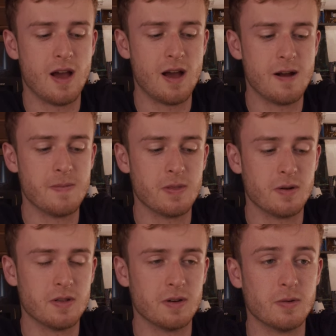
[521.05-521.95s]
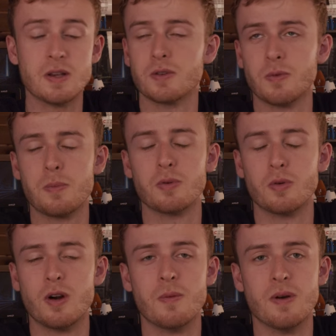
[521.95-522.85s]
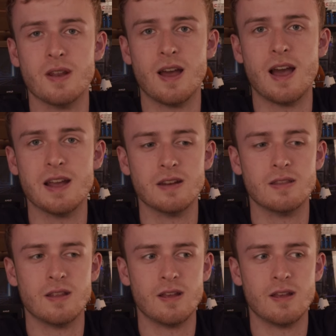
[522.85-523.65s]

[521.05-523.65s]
um, or in their res- repertoire. But I,